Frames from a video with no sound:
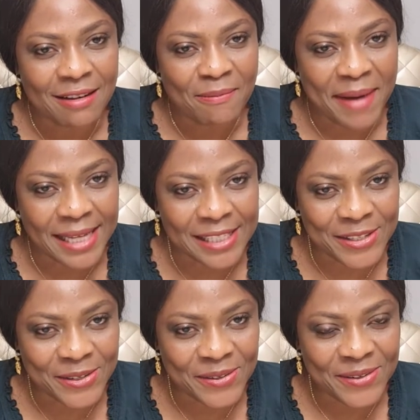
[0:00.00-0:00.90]
part
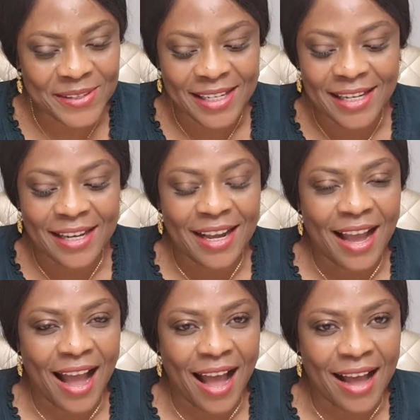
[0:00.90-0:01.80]
2,
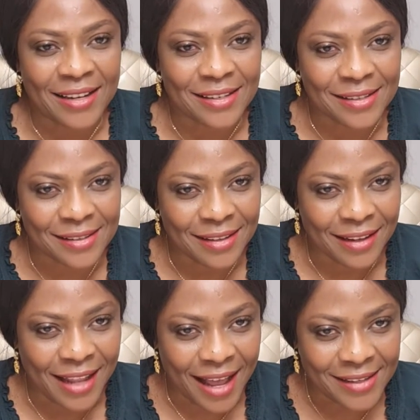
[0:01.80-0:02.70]
and this is the
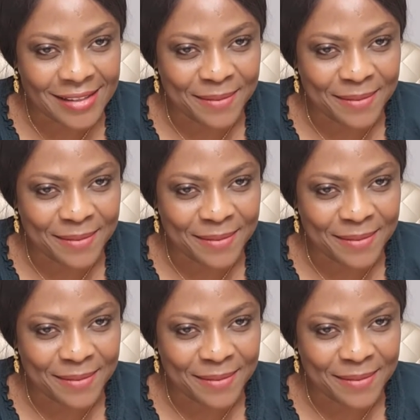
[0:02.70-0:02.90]
last,